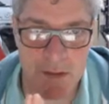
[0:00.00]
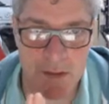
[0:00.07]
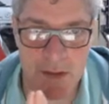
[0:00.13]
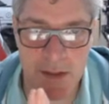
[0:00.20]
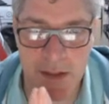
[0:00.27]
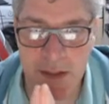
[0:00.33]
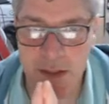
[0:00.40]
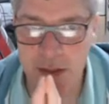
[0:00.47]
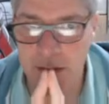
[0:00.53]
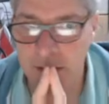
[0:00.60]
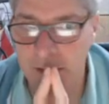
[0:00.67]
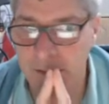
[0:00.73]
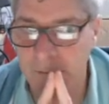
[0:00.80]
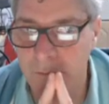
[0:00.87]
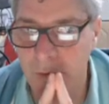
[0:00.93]
the
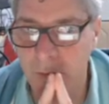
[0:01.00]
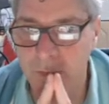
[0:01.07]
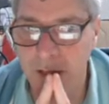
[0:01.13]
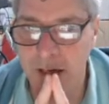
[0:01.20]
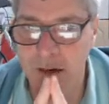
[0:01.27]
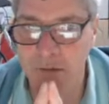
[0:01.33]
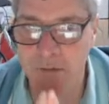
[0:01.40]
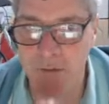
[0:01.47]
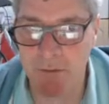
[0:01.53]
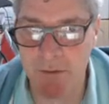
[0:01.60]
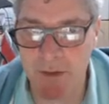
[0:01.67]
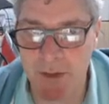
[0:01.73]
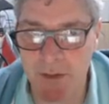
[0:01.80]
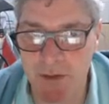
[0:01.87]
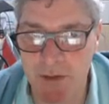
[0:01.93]
uh, more powerful
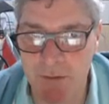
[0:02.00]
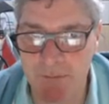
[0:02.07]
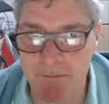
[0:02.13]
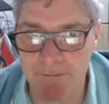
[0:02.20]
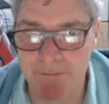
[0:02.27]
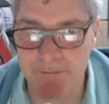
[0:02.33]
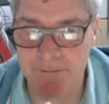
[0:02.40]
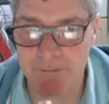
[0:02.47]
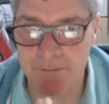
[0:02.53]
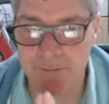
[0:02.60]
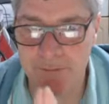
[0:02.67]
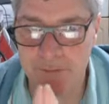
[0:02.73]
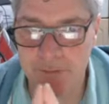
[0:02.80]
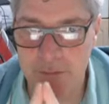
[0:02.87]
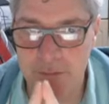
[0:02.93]
version,
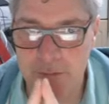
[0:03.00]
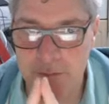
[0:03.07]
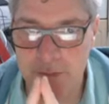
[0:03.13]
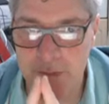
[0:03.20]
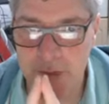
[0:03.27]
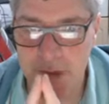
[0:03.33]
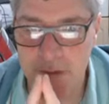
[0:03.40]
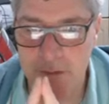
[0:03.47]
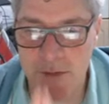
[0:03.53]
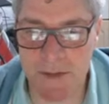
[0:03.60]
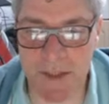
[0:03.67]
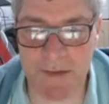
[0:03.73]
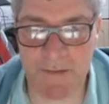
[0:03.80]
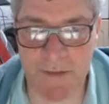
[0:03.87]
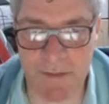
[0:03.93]

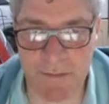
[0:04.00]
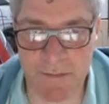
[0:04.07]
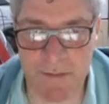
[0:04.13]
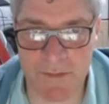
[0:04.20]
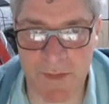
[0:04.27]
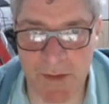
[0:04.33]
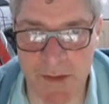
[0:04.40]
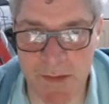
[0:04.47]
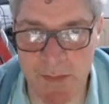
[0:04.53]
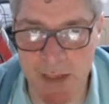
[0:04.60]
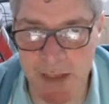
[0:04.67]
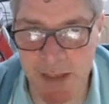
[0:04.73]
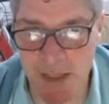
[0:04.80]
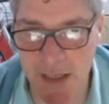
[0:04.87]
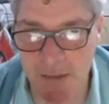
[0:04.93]
which I haven't spoken
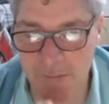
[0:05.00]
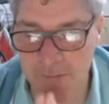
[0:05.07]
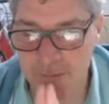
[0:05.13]
about yet.